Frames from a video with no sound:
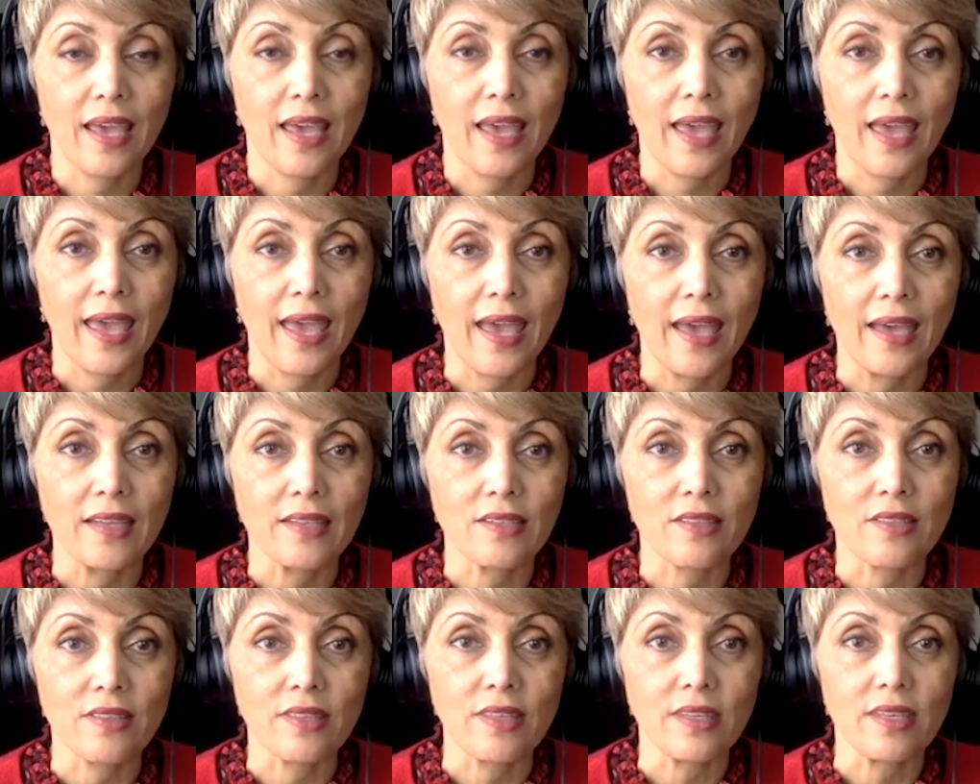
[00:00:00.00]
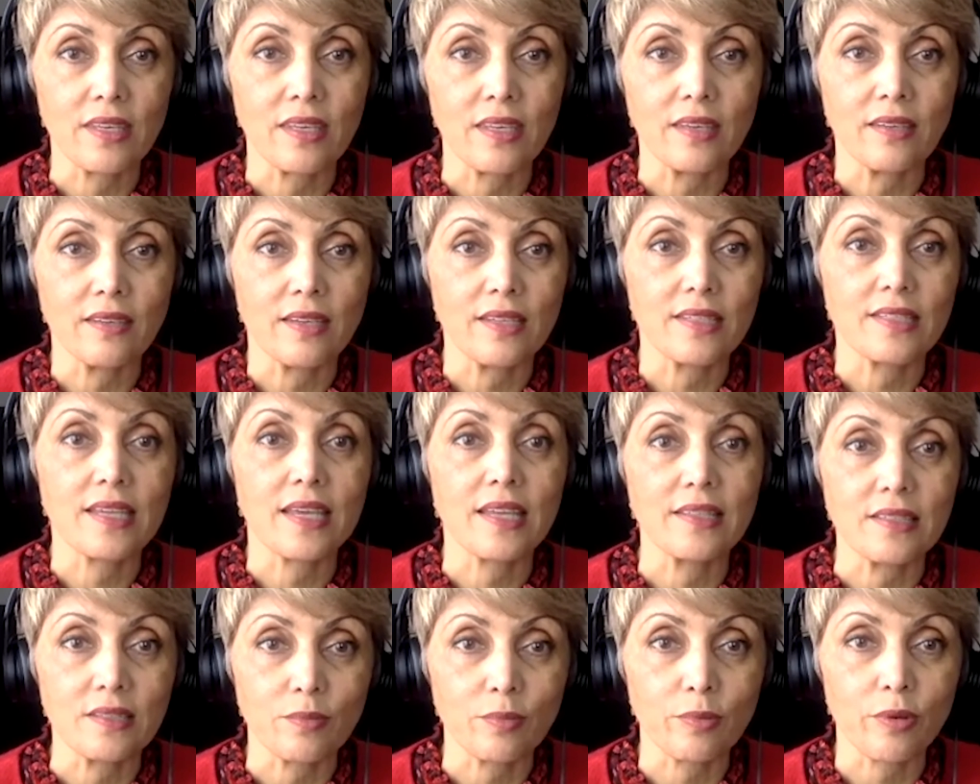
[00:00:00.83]
and the
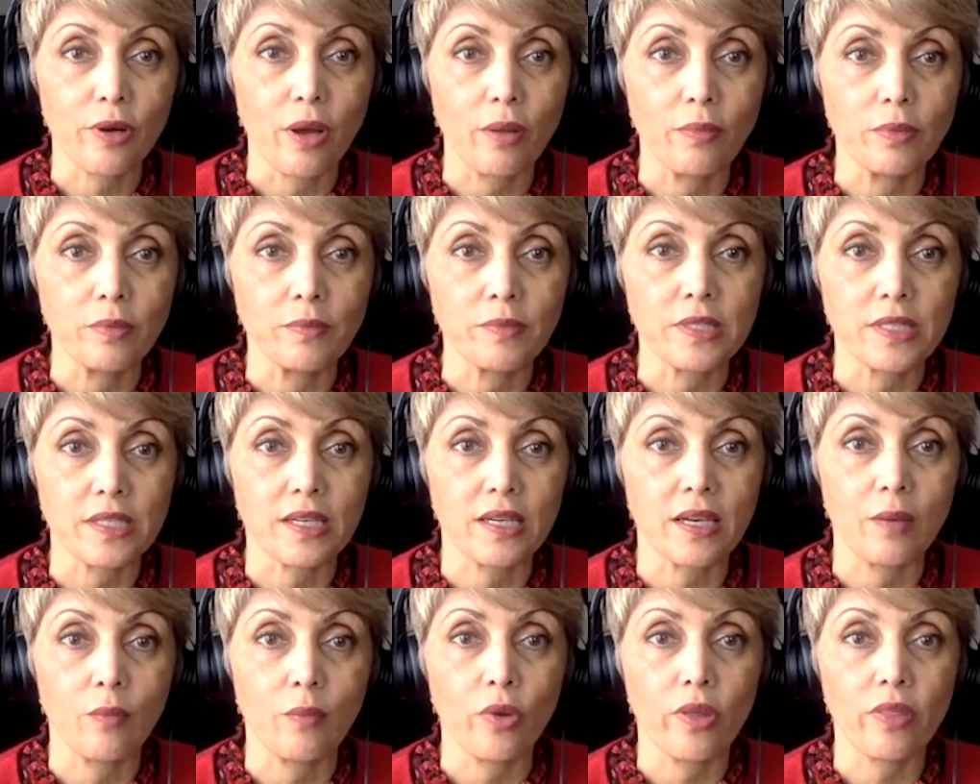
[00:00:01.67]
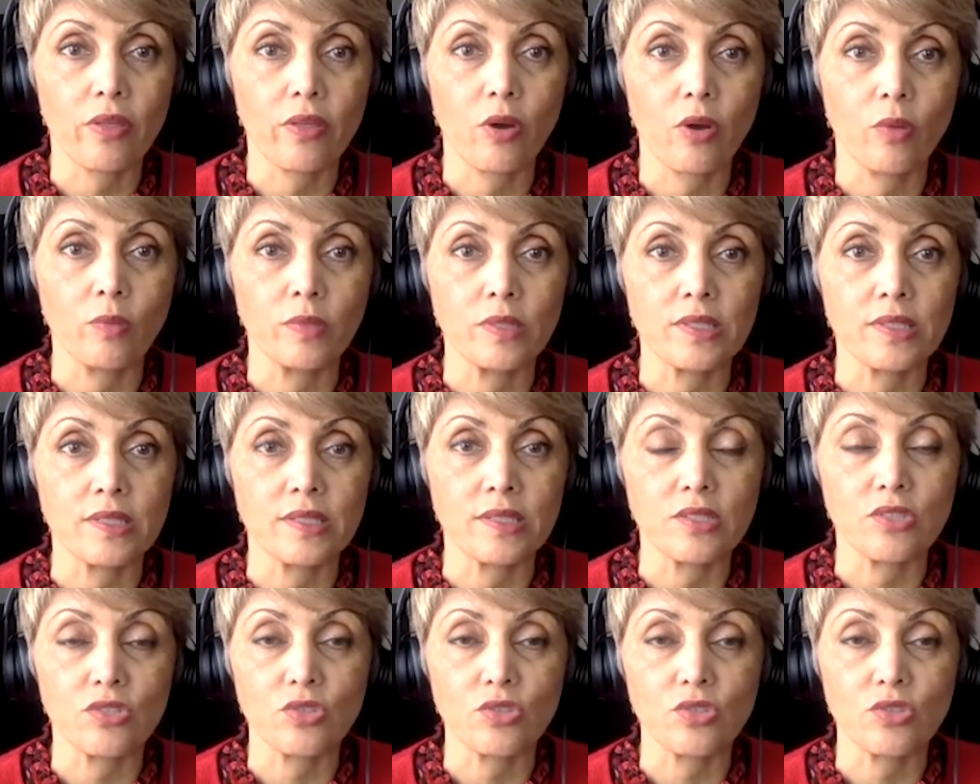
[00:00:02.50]
attendant problems that come with homelessness.